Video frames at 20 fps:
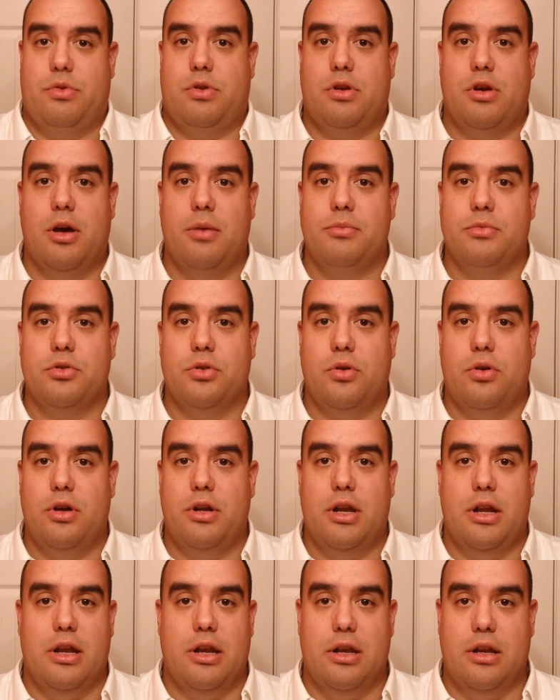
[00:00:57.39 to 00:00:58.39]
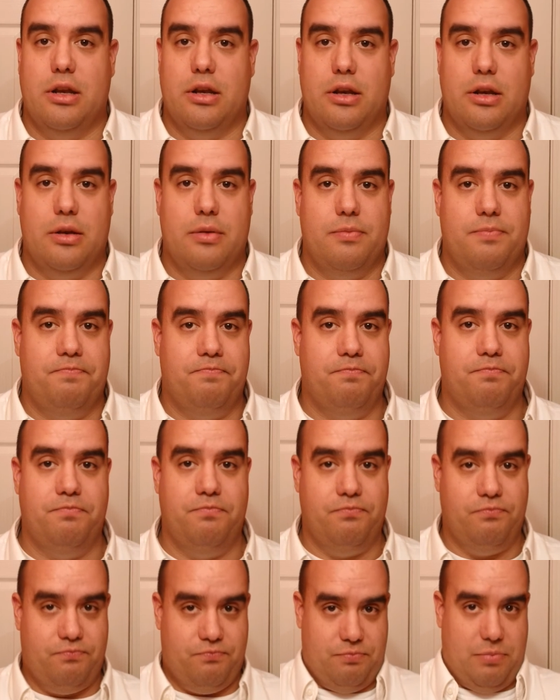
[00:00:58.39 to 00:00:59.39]
comes on and
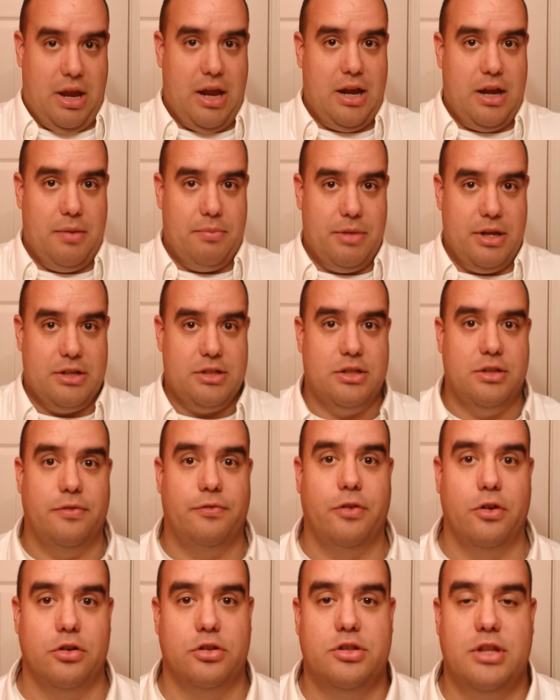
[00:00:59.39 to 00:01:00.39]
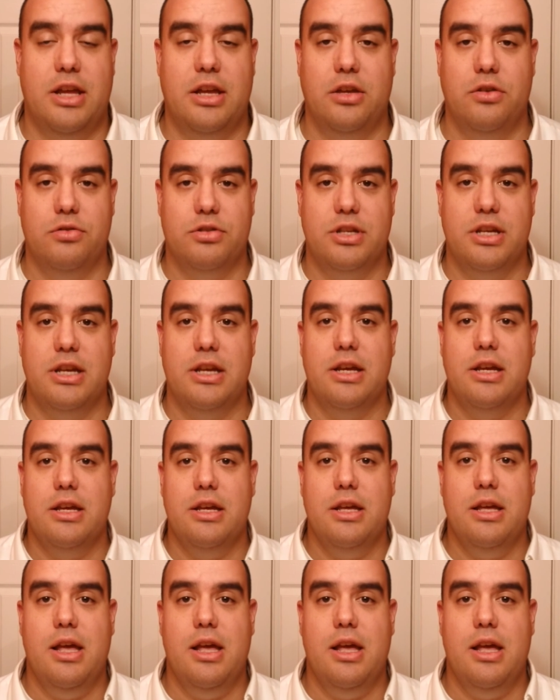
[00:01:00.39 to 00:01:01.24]
bam, that's the first thing you see.